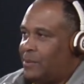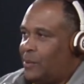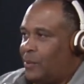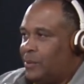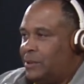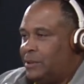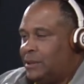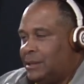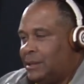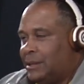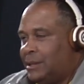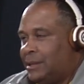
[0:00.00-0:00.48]

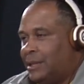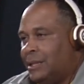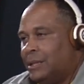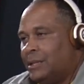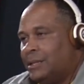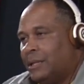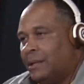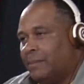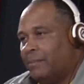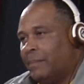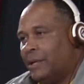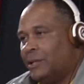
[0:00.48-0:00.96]
coaching,
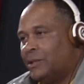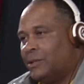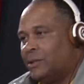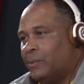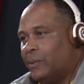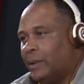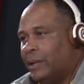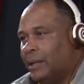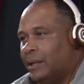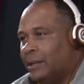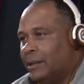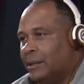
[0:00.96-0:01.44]
teaching,
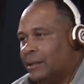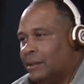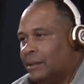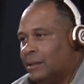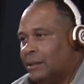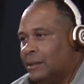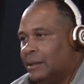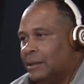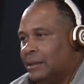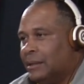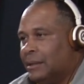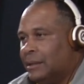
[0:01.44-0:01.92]
mentoring
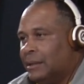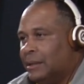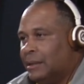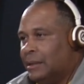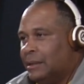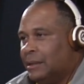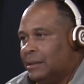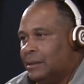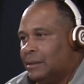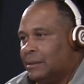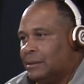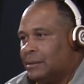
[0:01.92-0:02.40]

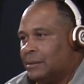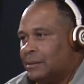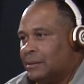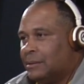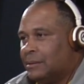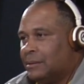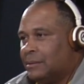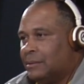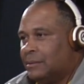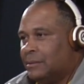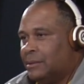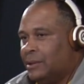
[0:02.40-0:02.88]

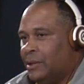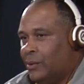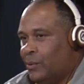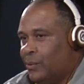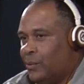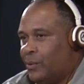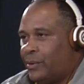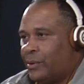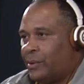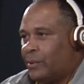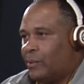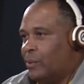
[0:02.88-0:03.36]

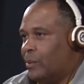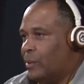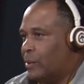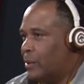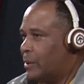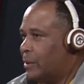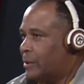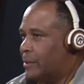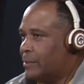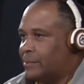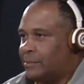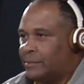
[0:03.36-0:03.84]
youth
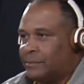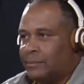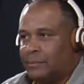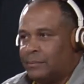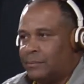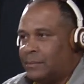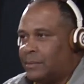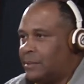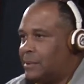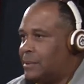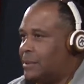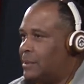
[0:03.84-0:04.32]
or
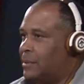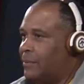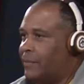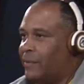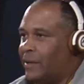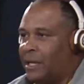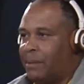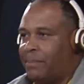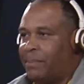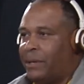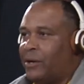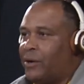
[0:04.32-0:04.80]

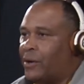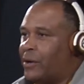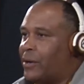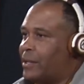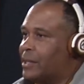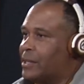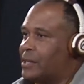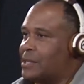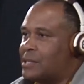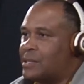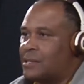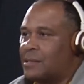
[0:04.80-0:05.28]
developing
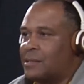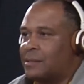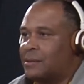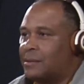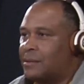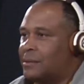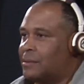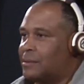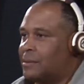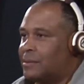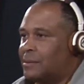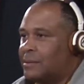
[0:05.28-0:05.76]
artists,